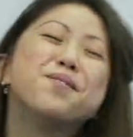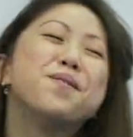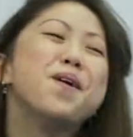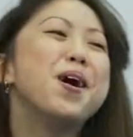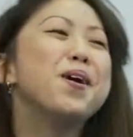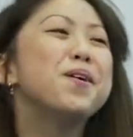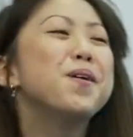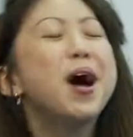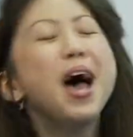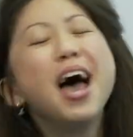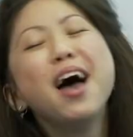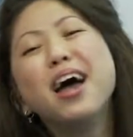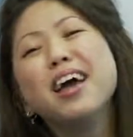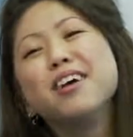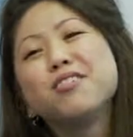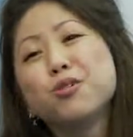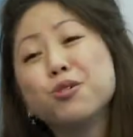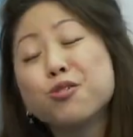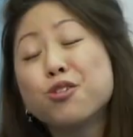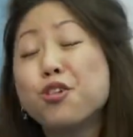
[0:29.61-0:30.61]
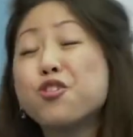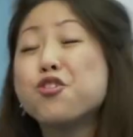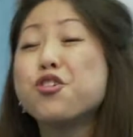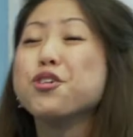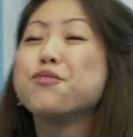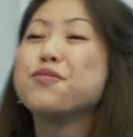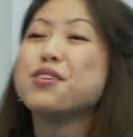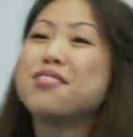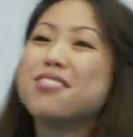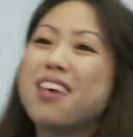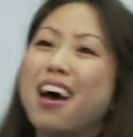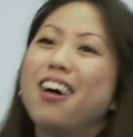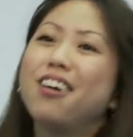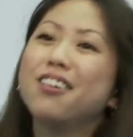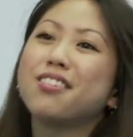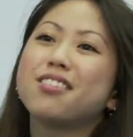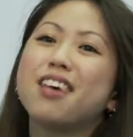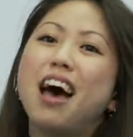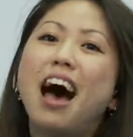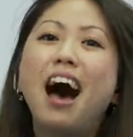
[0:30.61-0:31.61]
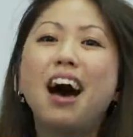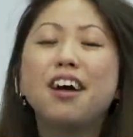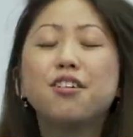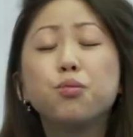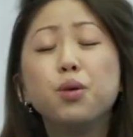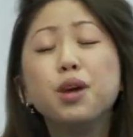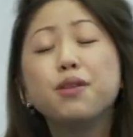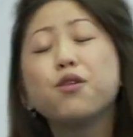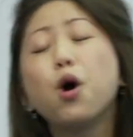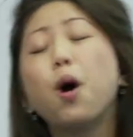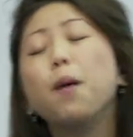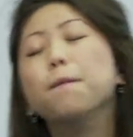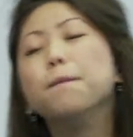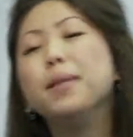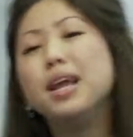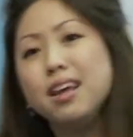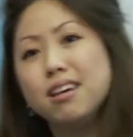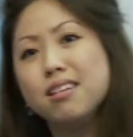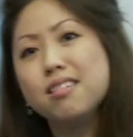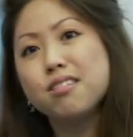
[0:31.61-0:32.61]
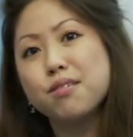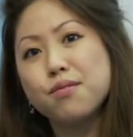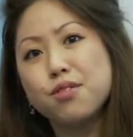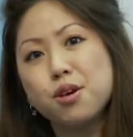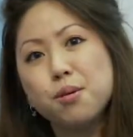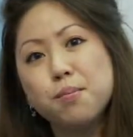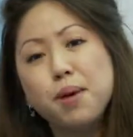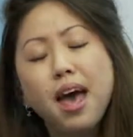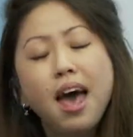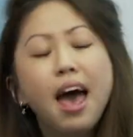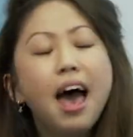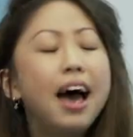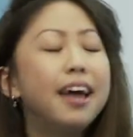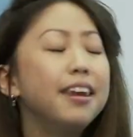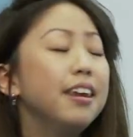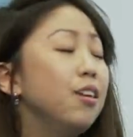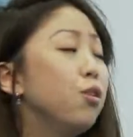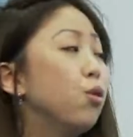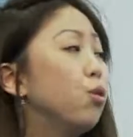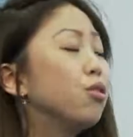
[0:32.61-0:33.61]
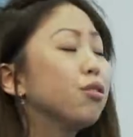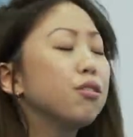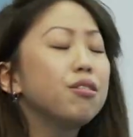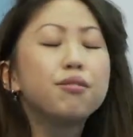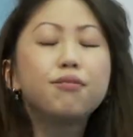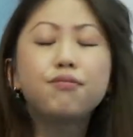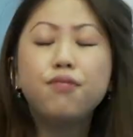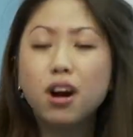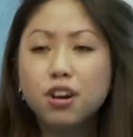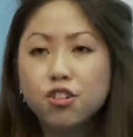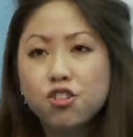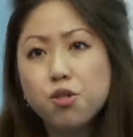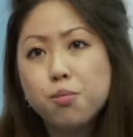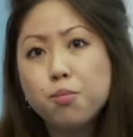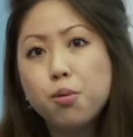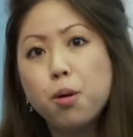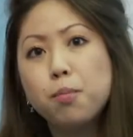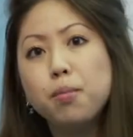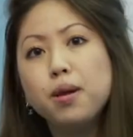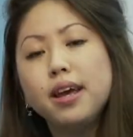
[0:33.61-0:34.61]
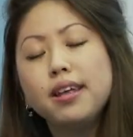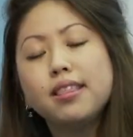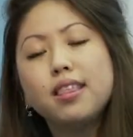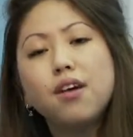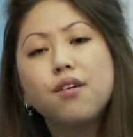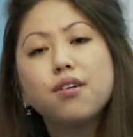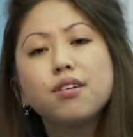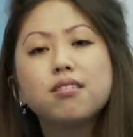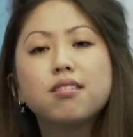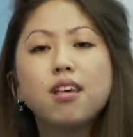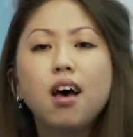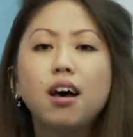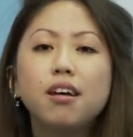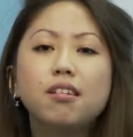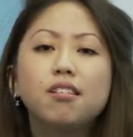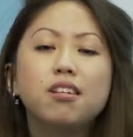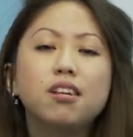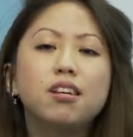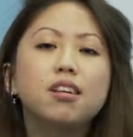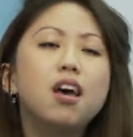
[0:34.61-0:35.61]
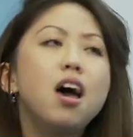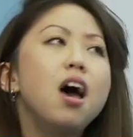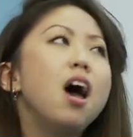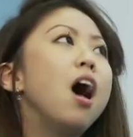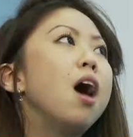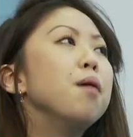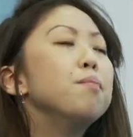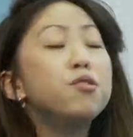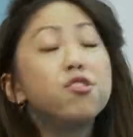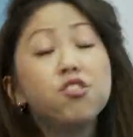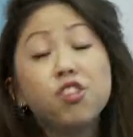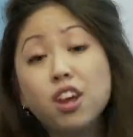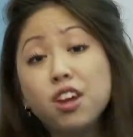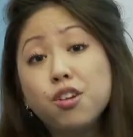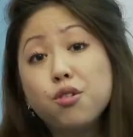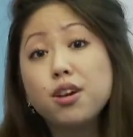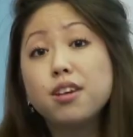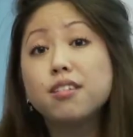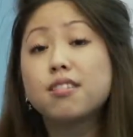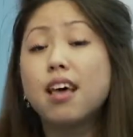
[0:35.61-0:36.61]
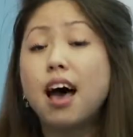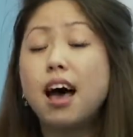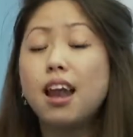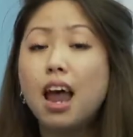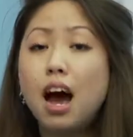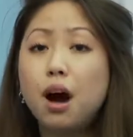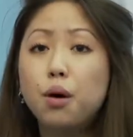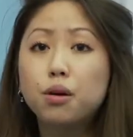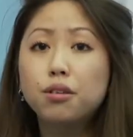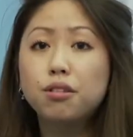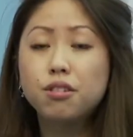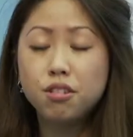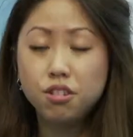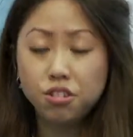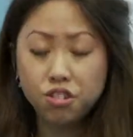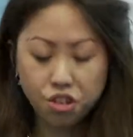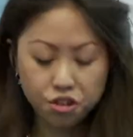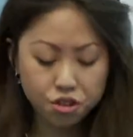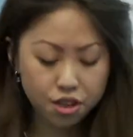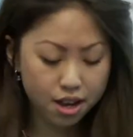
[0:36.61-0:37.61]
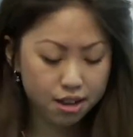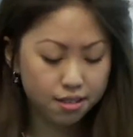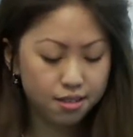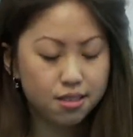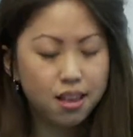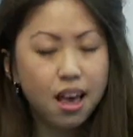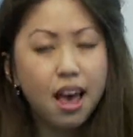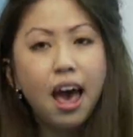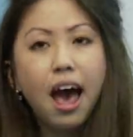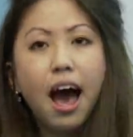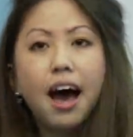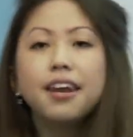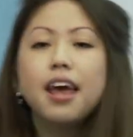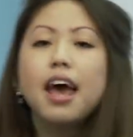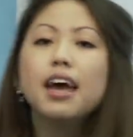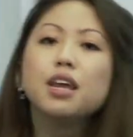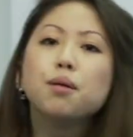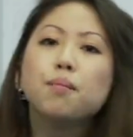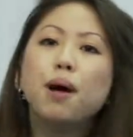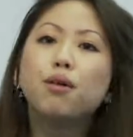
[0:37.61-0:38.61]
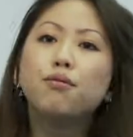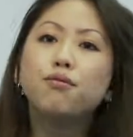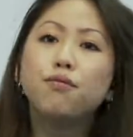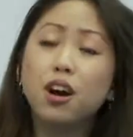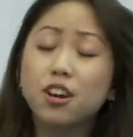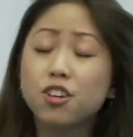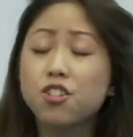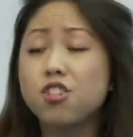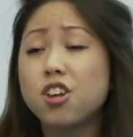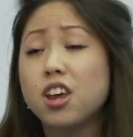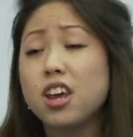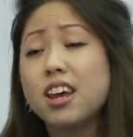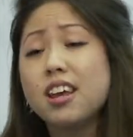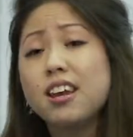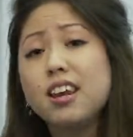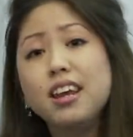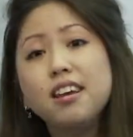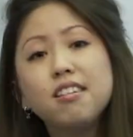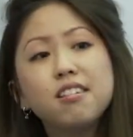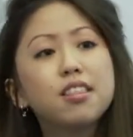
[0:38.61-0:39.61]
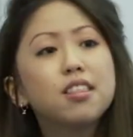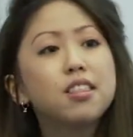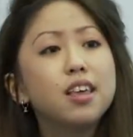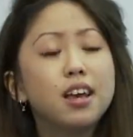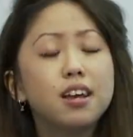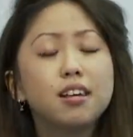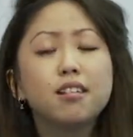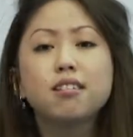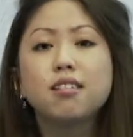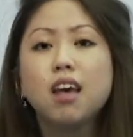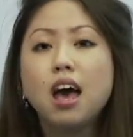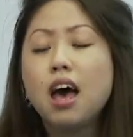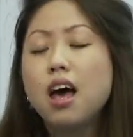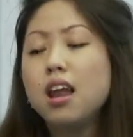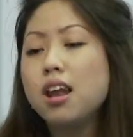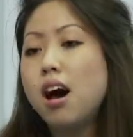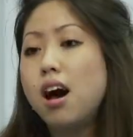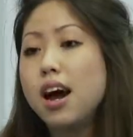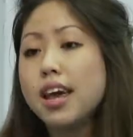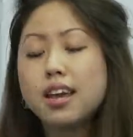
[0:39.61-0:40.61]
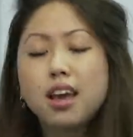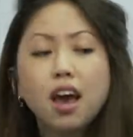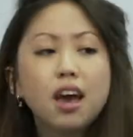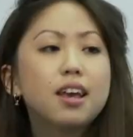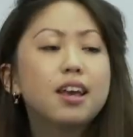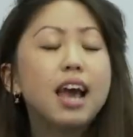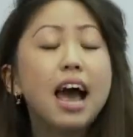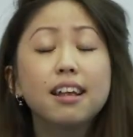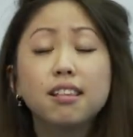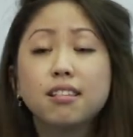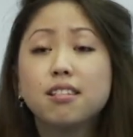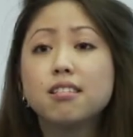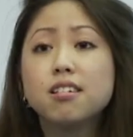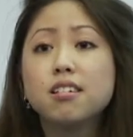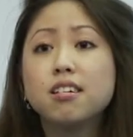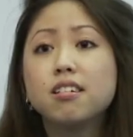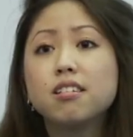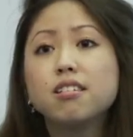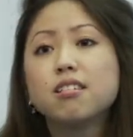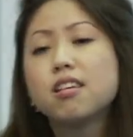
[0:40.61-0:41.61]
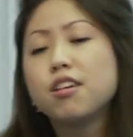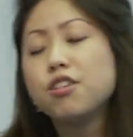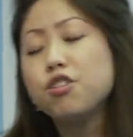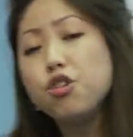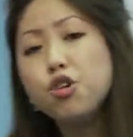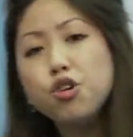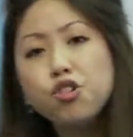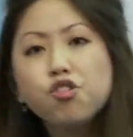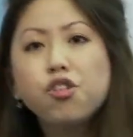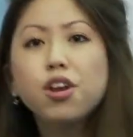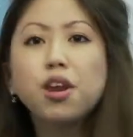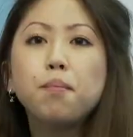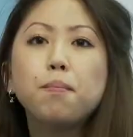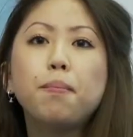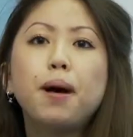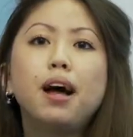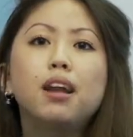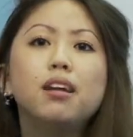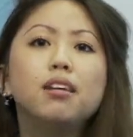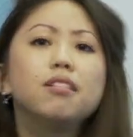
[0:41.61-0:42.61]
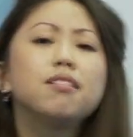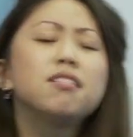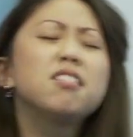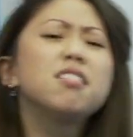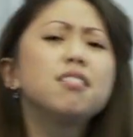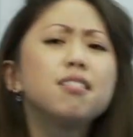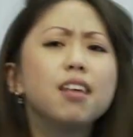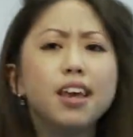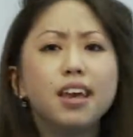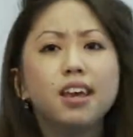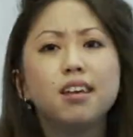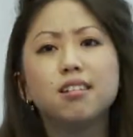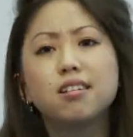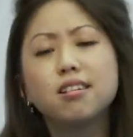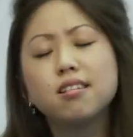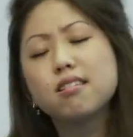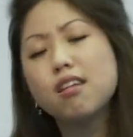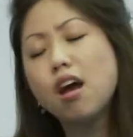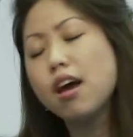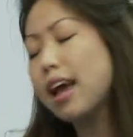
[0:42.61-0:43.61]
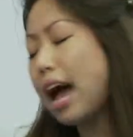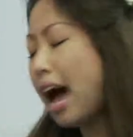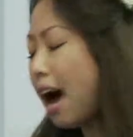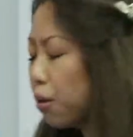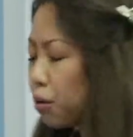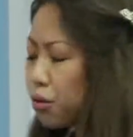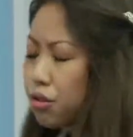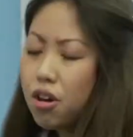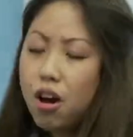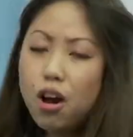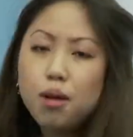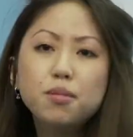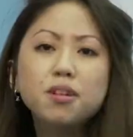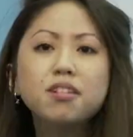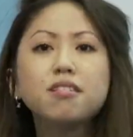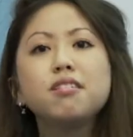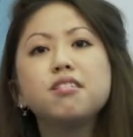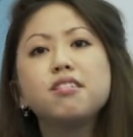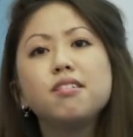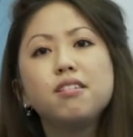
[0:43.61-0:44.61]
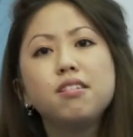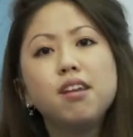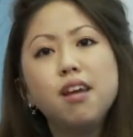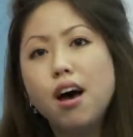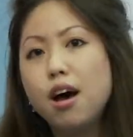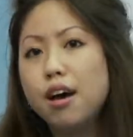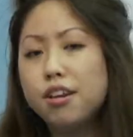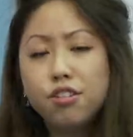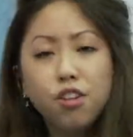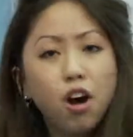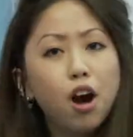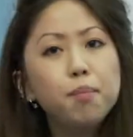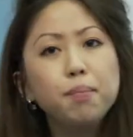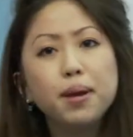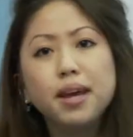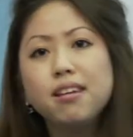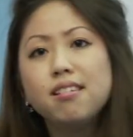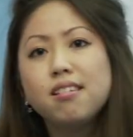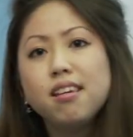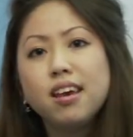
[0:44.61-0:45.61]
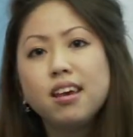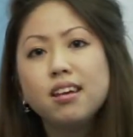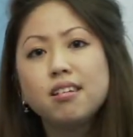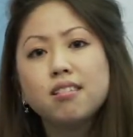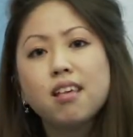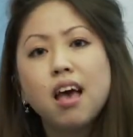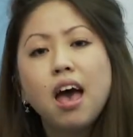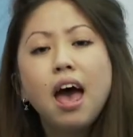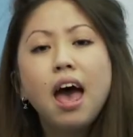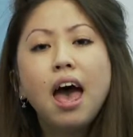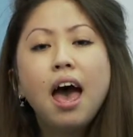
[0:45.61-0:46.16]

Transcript: Well, it's also true for cells, and we've got millions of them. And in order to function properly, there are certain machineries that allow us to do this. And any malfunctioning can lead to things like cancers, nutrient imbalance, diseases like Alzheimer's and diabetes.